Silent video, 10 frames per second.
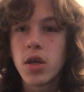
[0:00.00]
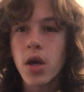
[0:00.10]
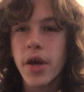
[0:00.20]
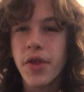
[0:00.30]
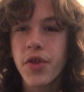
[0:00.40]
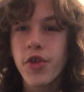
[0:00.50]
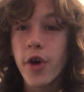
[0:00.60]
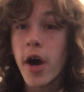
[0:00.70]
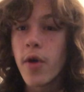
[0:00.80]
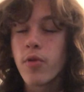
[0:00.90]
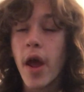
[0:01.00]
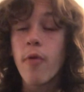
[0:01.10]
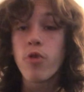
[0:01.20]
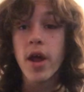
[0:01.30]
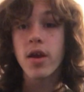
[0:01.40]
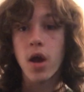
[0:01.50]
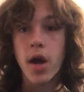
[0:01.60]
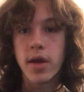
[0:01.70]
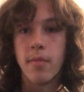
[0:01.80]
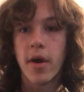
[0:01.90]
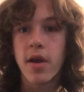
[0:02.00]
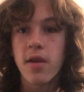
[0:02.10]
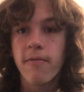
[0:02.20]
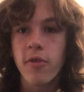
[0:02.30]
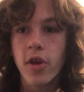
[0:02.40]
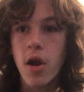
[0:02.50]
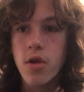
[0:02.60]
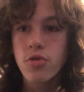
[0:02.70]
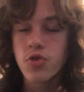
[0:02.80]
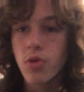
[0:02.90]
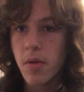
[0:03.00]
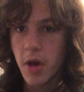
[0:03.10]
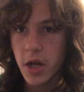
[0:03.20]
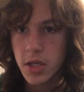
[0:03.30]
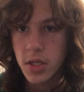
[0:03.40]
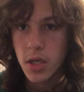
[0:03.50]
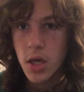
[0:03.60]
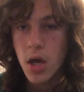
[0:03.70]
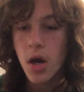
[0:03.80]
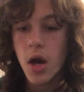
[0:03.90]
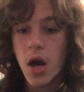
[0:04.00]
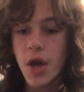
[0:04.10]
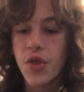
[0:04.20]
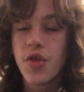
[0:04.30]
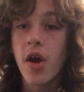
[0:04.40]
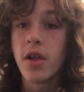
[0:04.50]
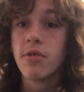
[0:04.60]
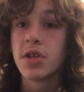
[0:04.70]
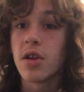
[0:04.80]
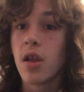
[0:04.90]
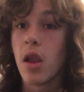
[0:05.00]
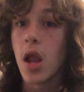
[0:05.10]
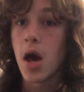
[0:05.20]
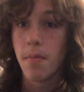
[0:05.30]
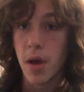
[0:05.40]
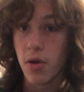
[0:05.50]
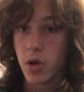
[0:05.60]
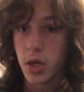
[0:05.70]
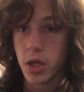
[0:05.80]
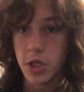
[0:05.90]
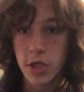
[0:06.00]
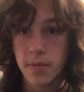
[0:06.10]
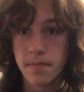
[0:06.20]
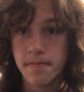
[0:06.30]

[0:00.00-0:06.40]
I thought, when I got him for like 120 bucks. I thought he was in a lot better condition.